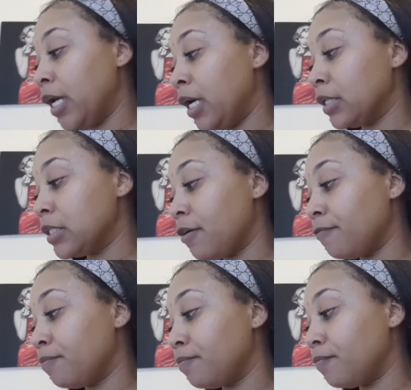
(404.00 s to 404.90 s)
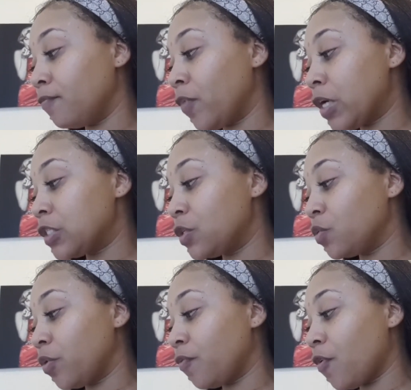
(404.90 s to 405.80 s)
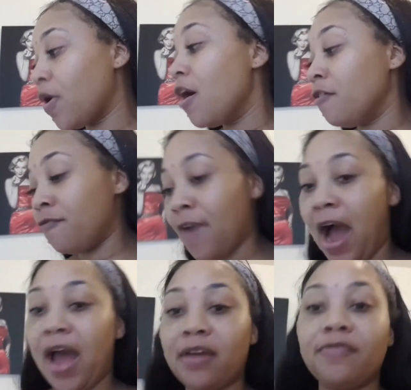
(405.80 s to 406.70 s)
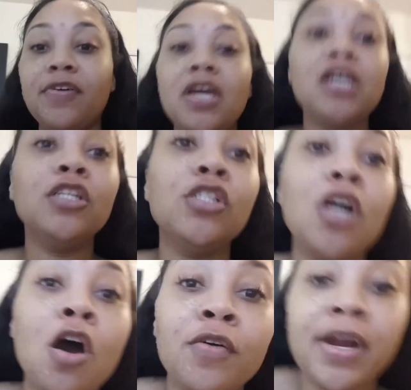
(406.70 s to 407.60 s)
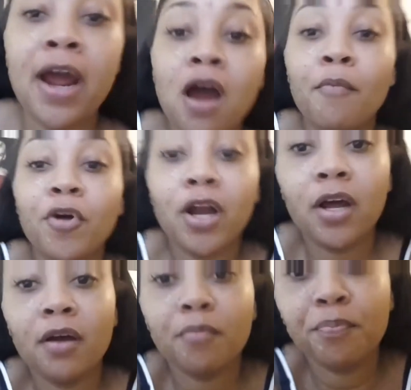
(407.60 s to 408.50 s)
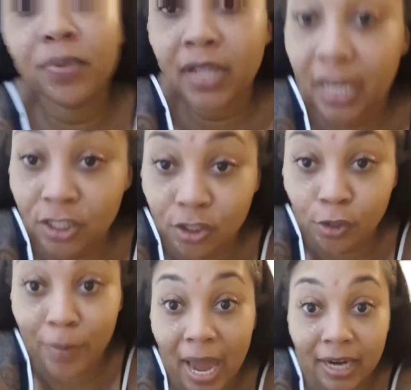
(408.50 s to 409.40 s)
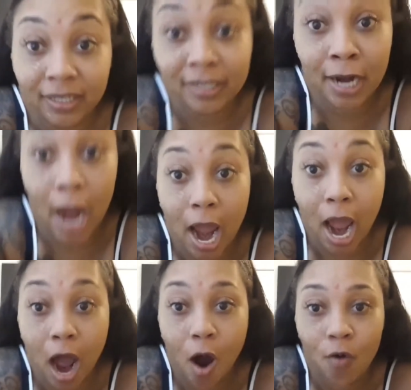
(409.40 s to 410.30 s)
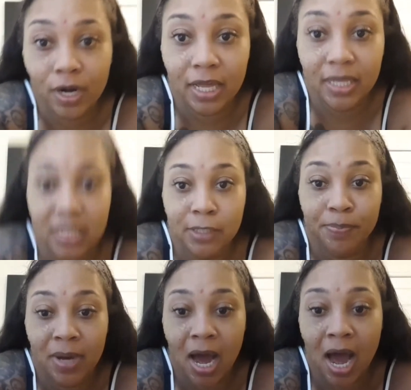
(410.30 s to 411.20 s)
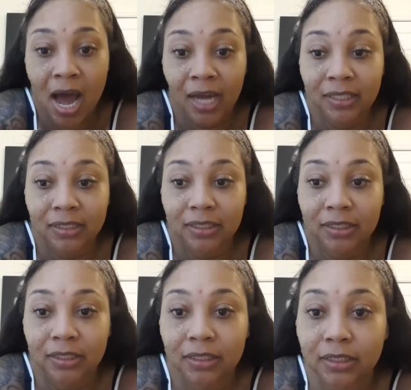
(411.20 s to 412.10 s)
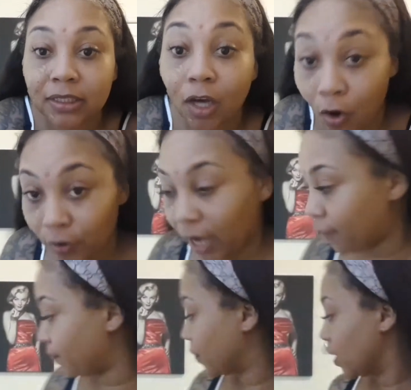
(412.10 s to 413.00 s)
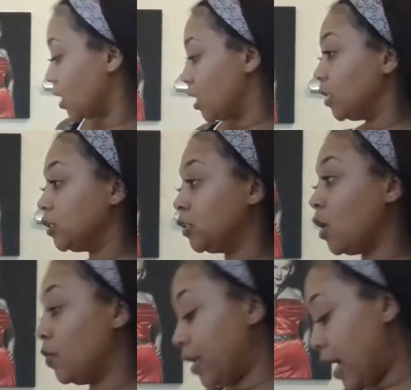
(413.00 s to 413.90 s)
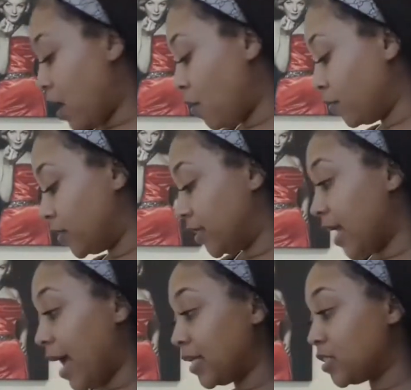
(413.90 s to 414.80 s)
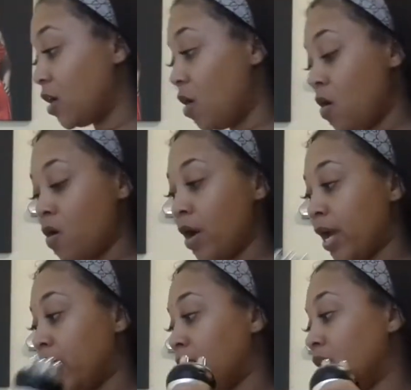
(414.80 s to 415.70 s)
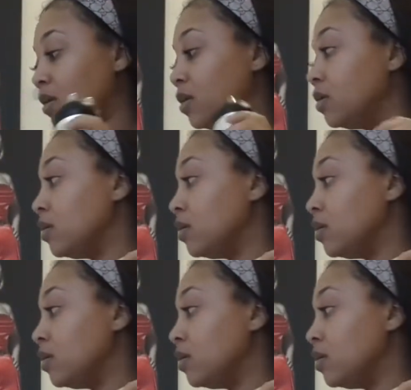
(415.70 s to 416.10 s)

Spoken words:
it up to 1, 2, 3, 4, 5. So now I'm gonna place you back down in the spot. Okay. So now that's on.